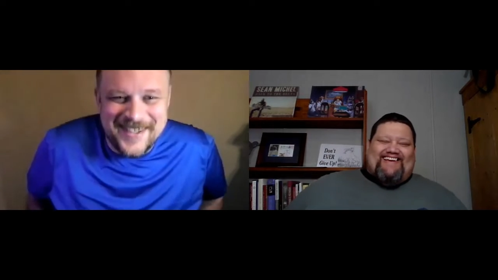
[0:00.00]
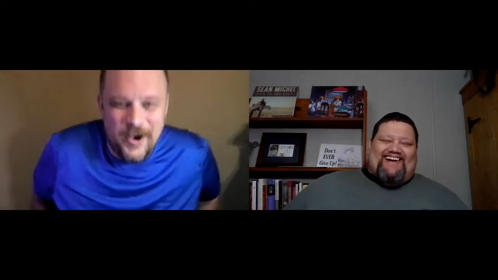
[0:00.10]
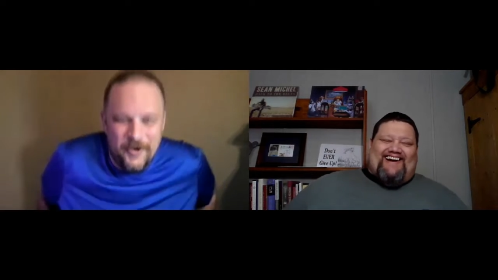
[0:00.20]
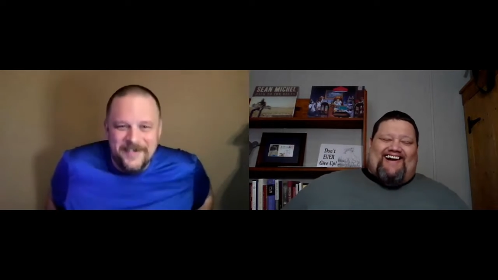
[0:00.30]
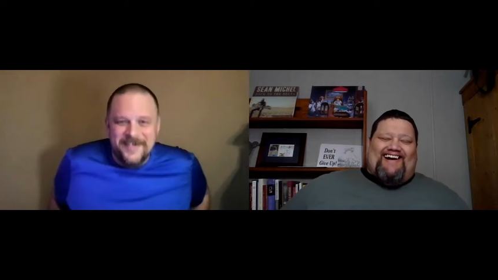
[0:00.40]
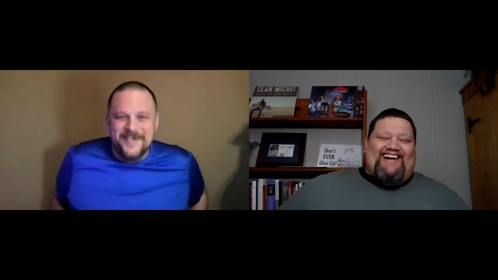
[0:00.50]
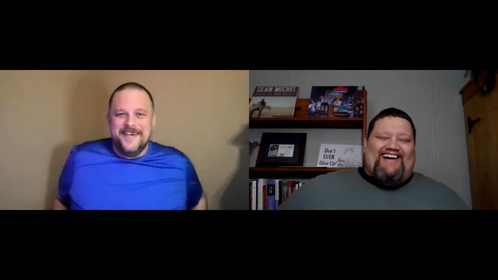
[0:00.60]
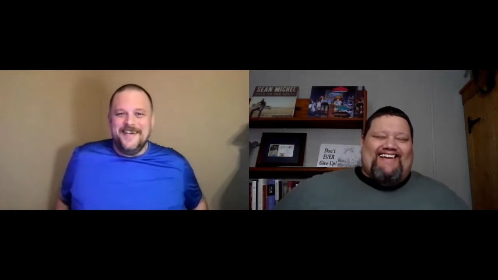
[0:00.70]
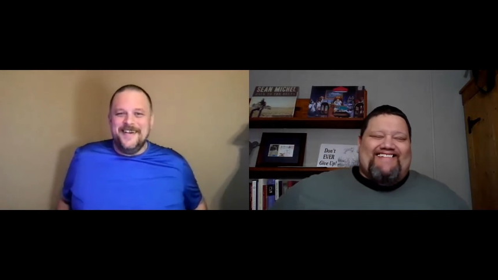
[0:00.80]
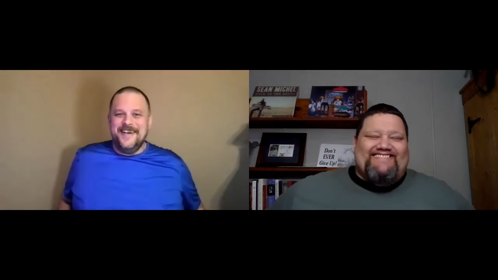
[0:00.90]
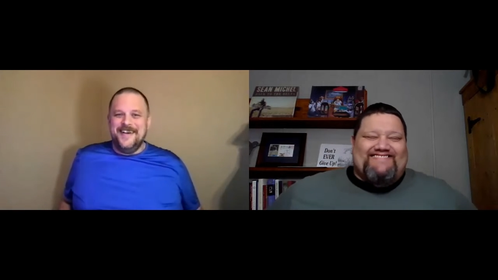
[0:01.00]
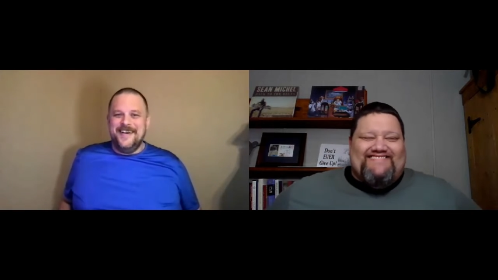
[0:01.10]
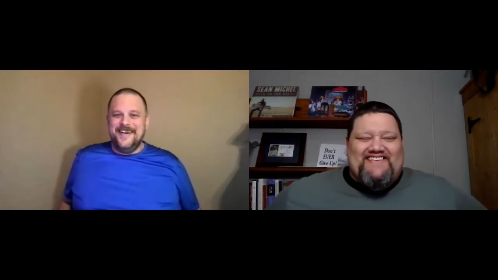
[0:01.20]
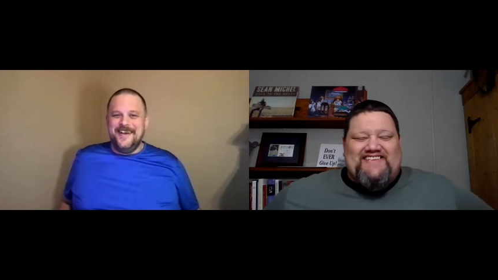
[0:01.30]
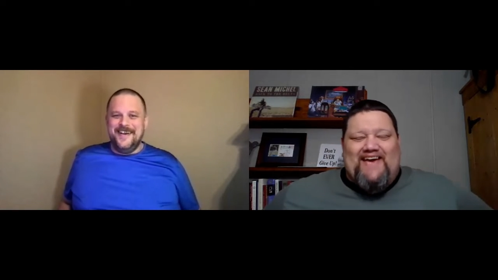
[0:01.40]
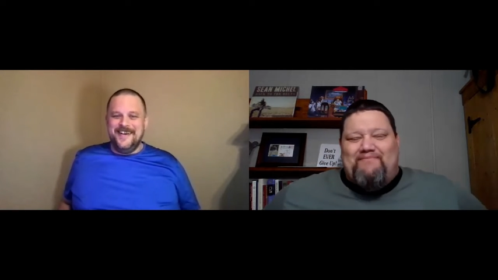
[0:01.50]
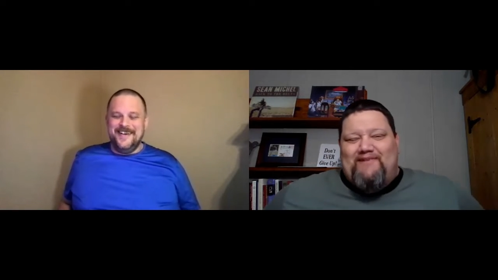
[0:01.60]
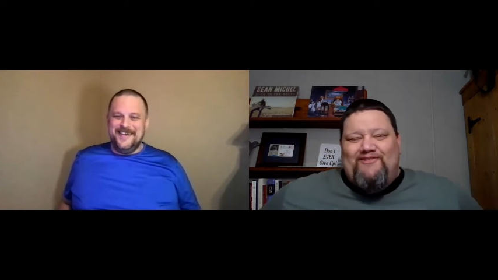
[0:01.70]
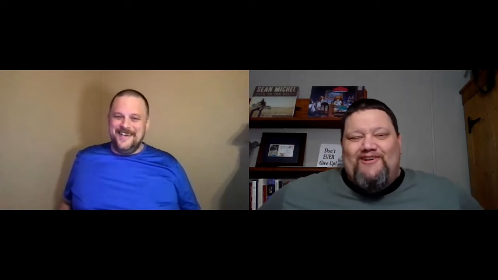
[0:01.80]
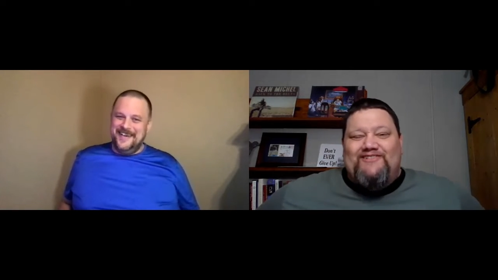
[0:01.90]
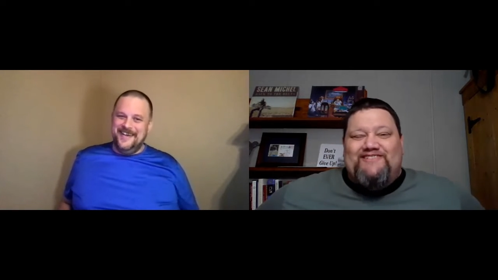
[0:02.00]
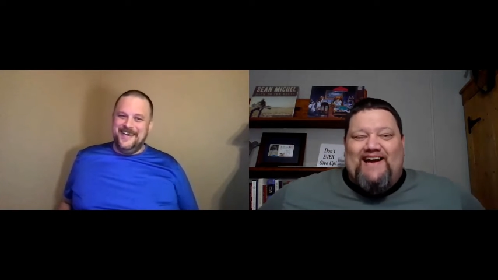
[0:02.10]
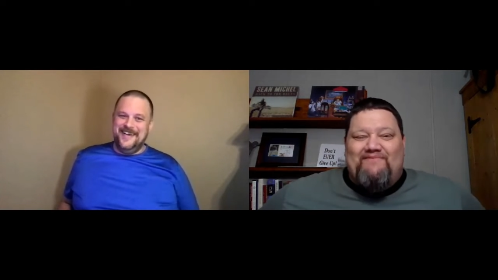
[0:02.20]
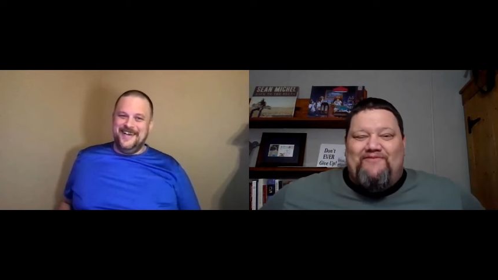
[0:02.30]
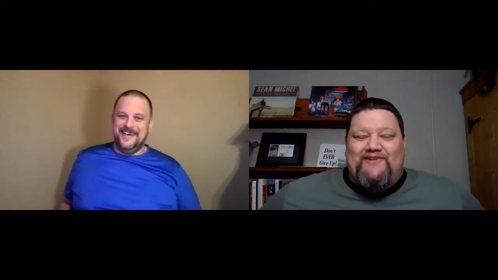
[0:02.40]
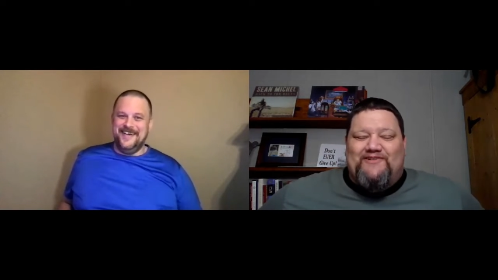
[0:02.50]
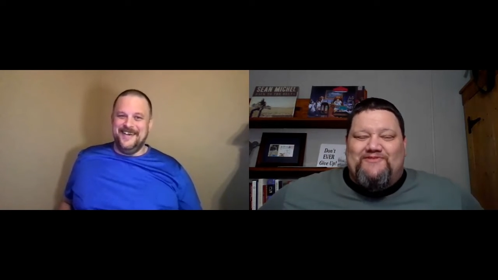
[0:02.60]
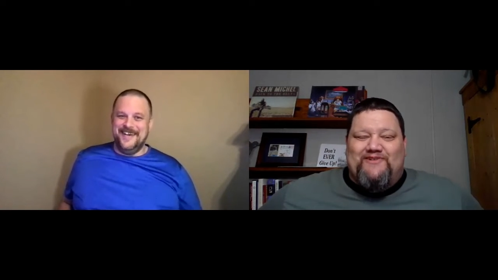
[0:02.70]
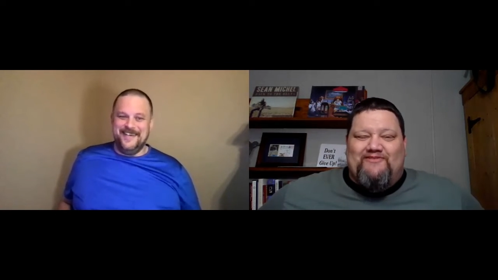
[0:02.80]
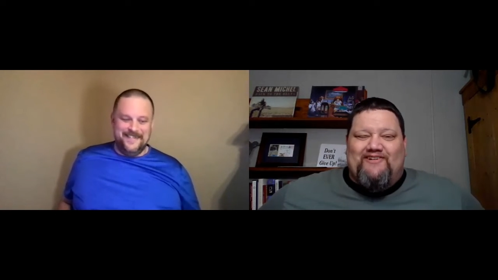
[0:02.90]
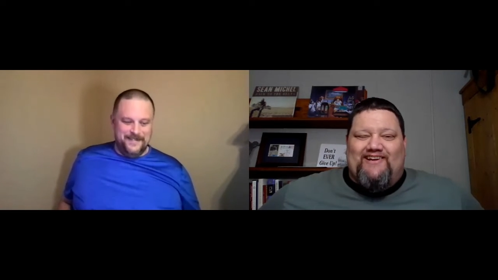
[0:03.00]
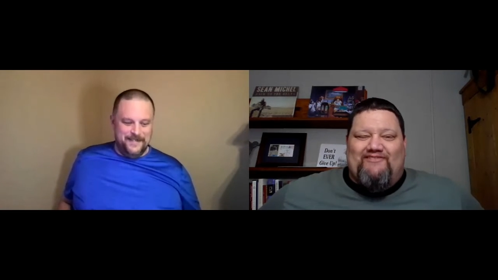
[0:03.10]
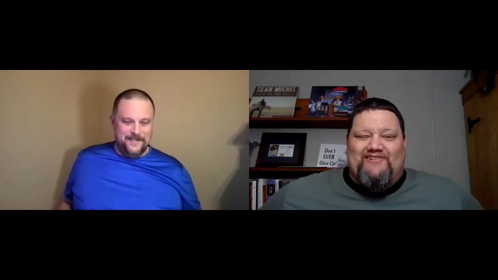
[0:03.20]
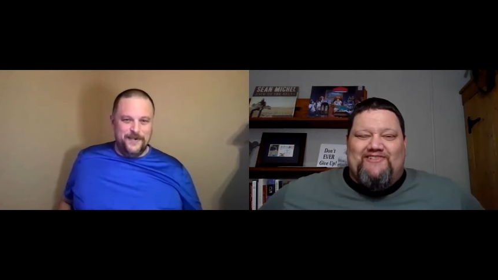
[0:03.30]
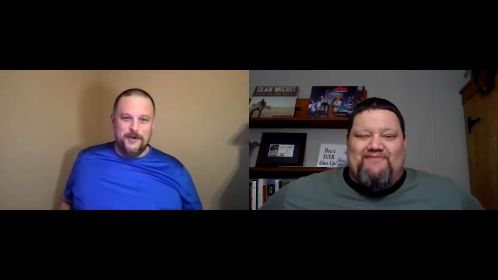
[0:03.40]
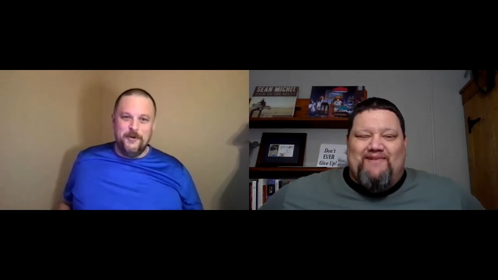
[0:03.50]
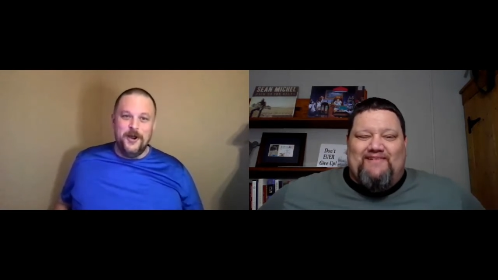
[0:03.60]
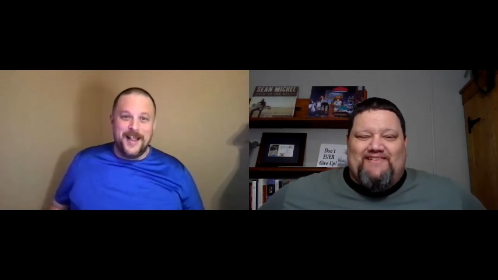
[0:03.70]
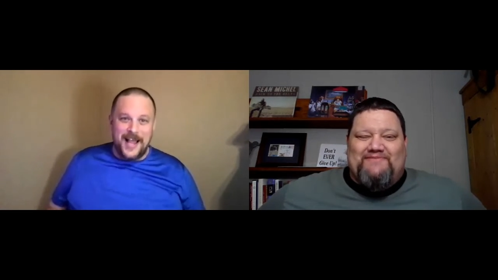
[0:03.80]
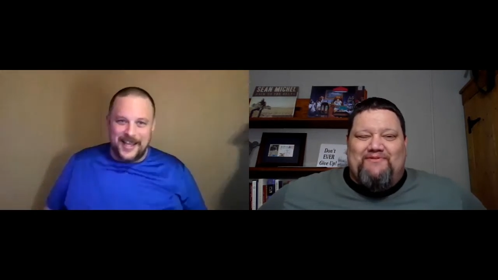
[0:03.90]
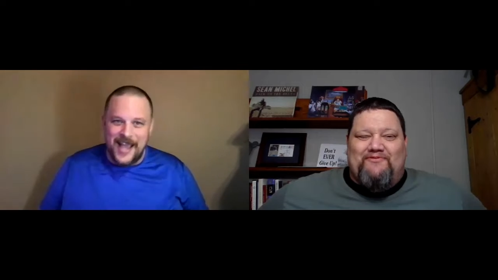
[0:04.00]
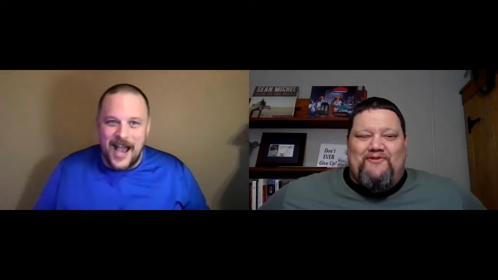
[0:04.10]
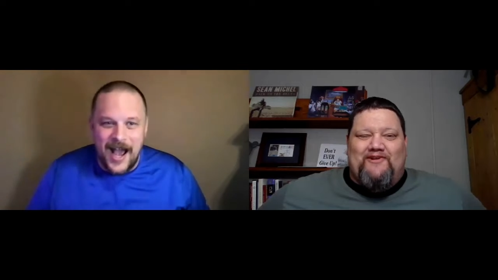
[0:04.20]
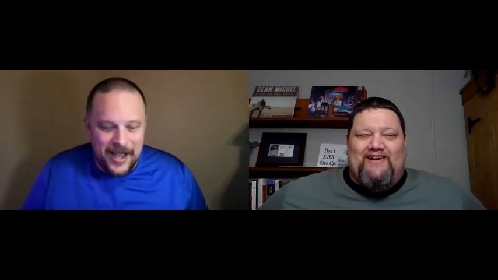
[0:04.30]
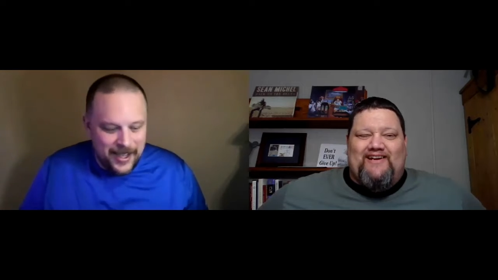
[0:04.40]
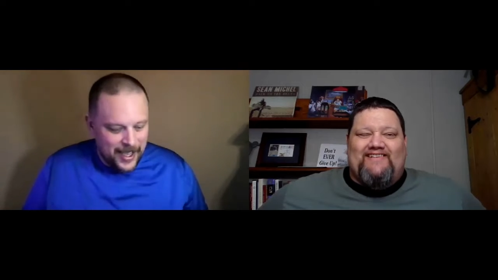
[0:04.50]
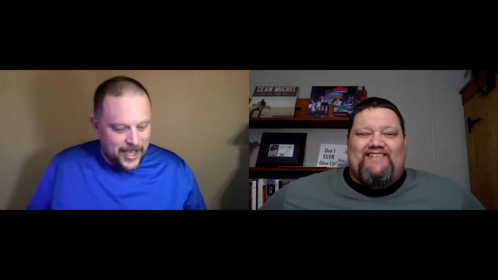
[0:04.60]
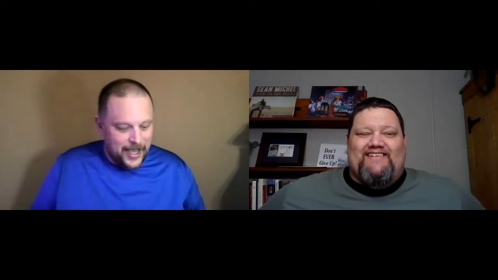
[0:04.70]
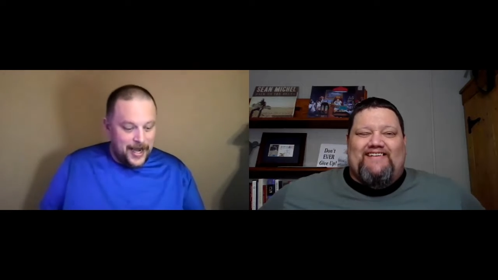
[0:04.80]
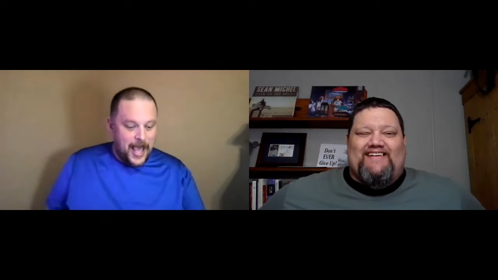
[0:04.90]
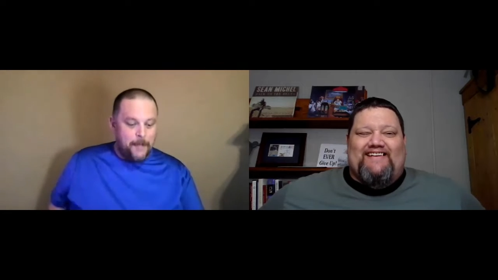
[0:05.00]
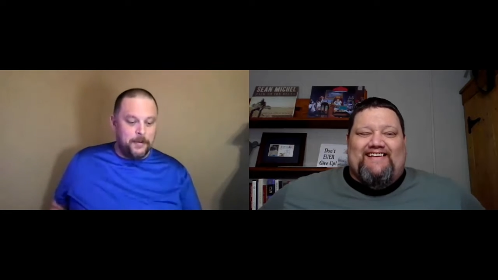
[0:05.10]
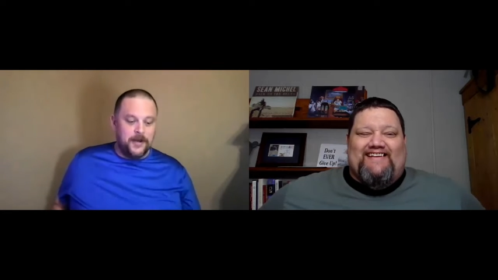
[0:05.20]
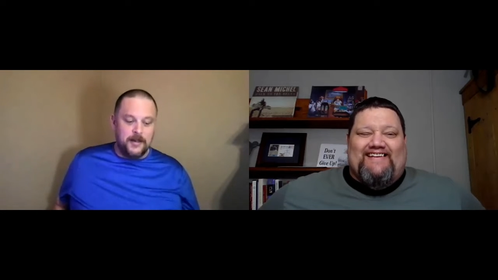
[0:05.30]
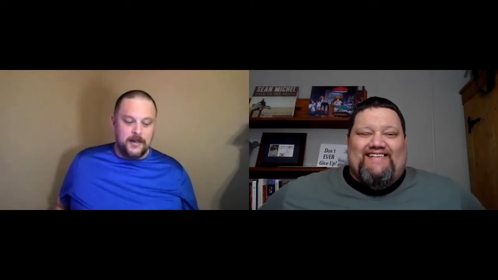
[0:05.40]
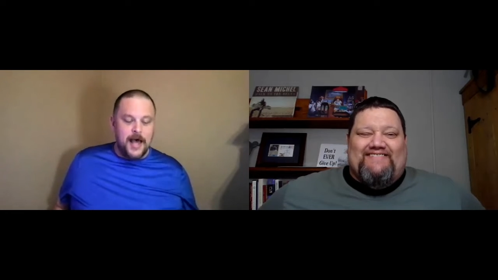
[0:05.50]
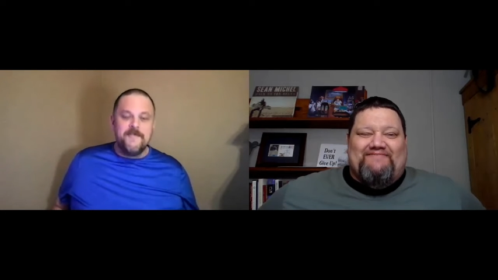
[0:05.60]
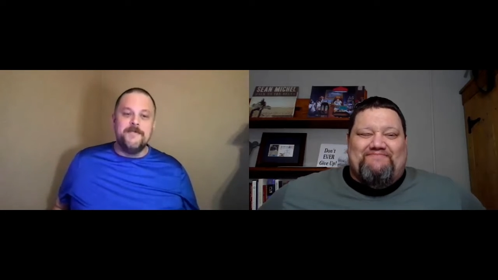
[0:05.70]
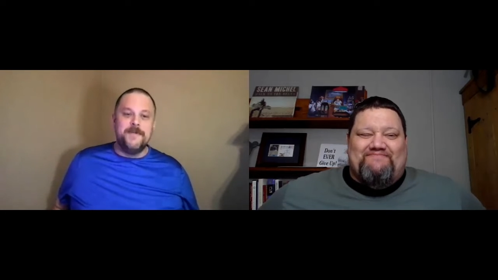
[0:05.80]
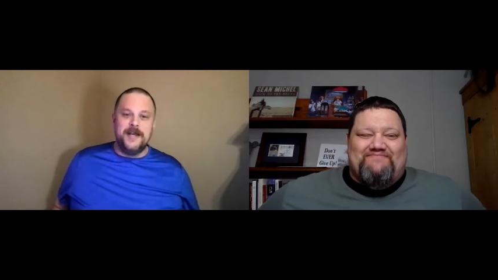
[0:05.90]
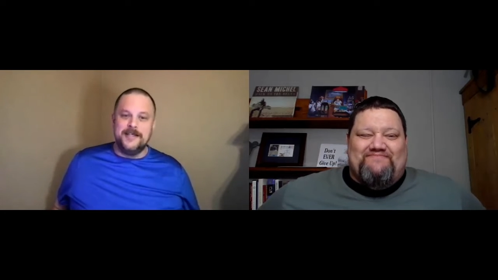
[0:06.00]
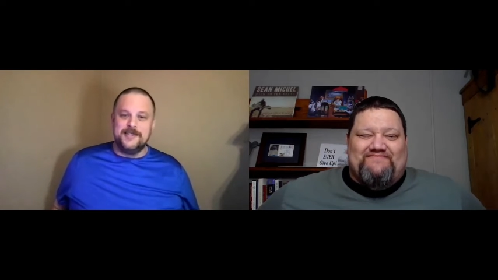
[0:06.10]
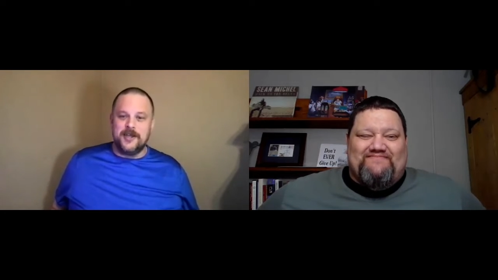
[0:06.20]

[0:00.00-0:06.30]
Speaker 1: so,
Speaker 2: all right. It's happening in real time, folks. We were really like, yeah, I, it
Speaker 1: happened 11 minutes